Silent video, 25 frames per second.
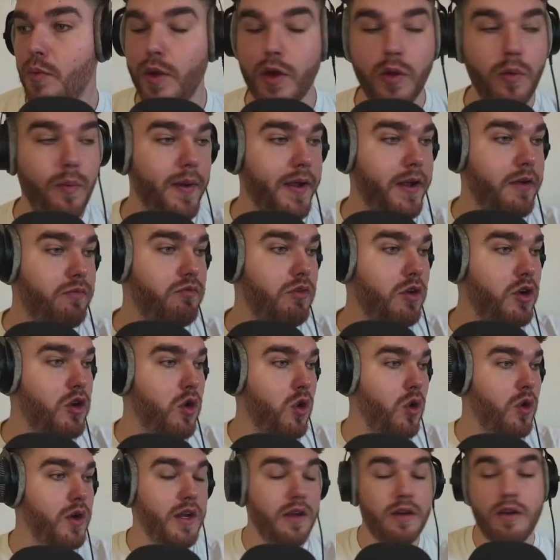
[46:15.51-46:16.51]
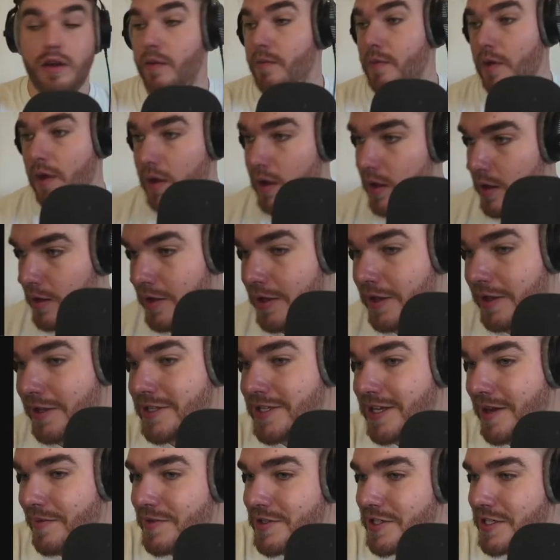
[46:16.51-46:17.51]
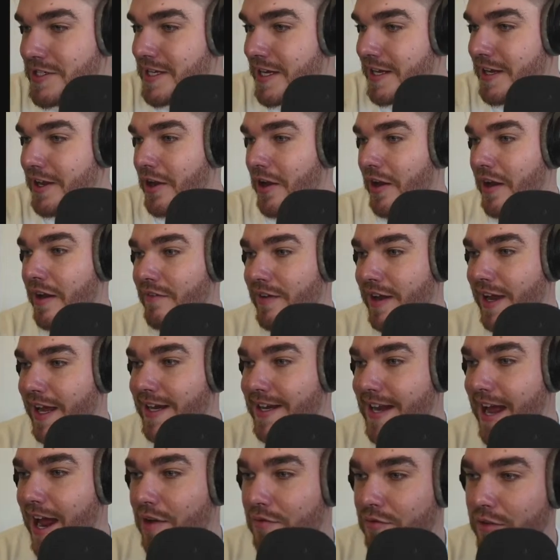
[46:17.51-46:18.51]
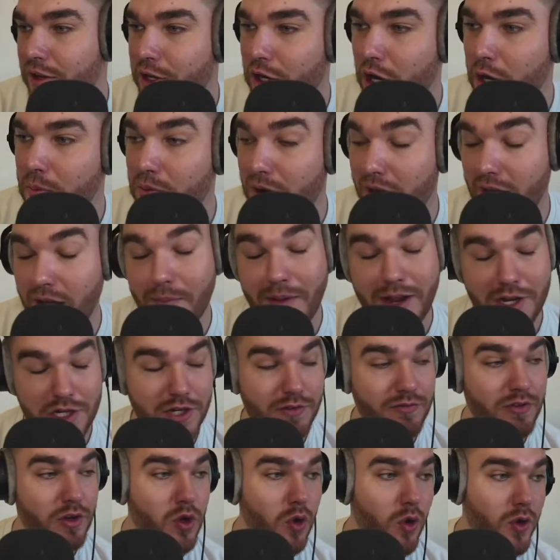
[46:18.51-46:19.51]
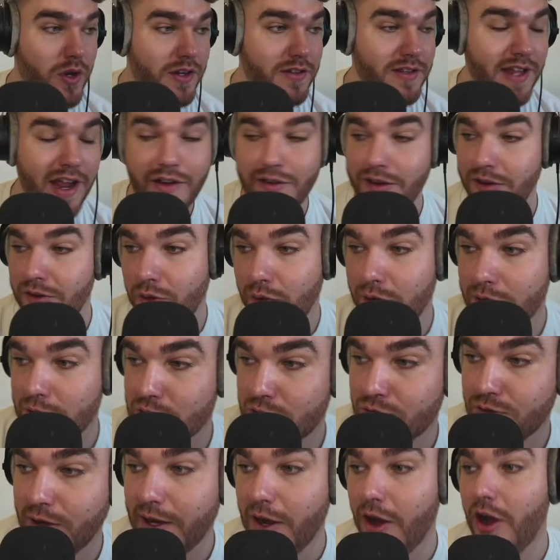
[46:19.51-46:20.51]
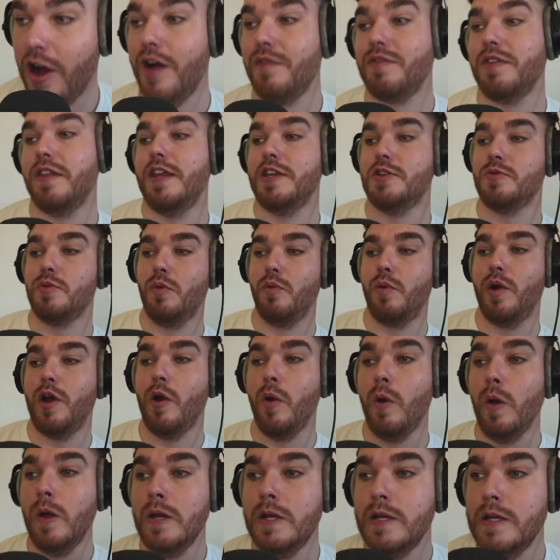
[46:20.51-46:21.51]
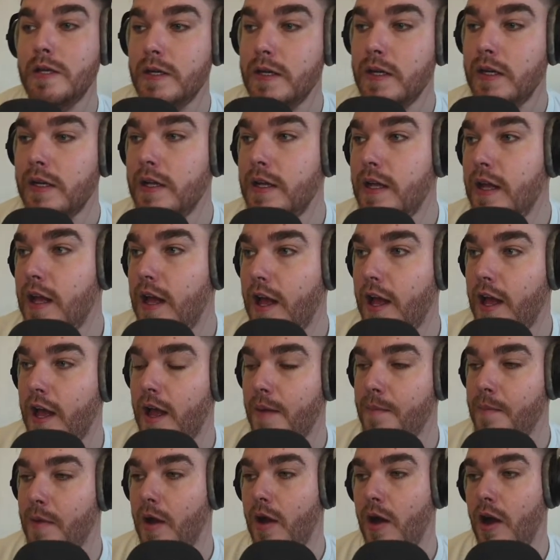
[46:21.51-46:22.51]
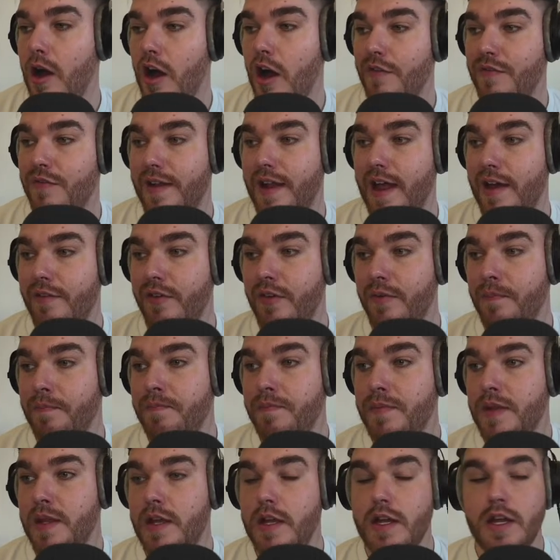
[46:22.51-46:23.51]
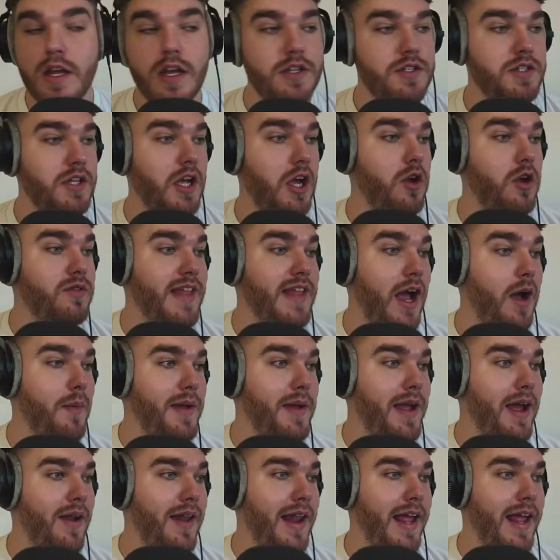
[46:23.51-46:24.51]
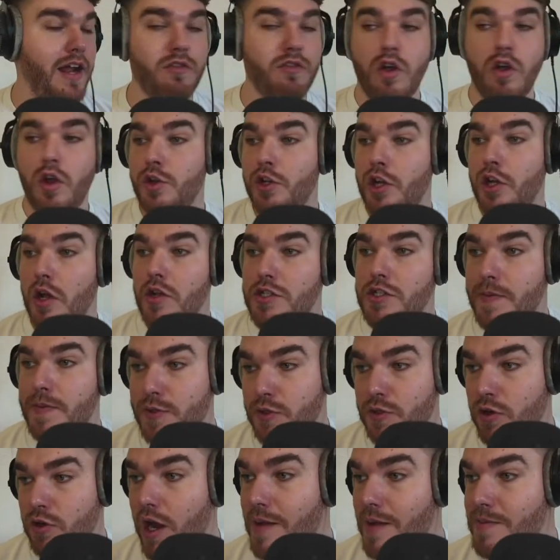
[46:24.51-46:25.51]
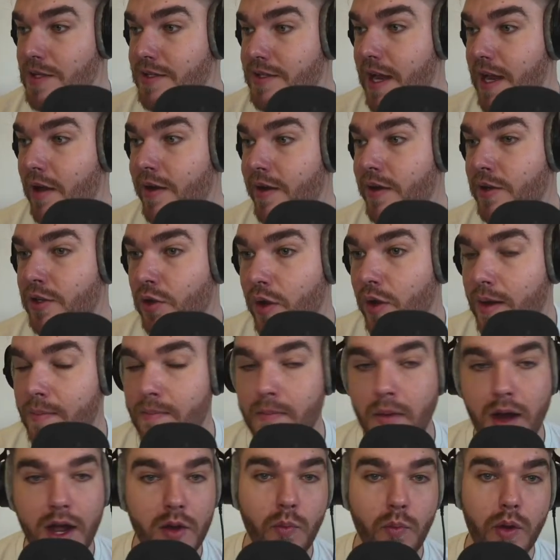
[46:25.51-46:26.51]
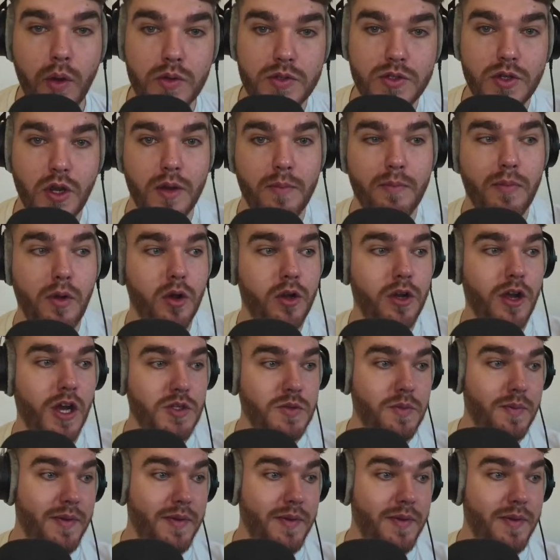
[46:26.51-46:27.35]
We will be recording. Someone just said you're going to have a lay down and recuperate. I'm actually recording Darren and doing straight after this with Will at 11:30. So that'll be out later on. Go and subscribe to Darren doing mine and Will's Tottenham podcast.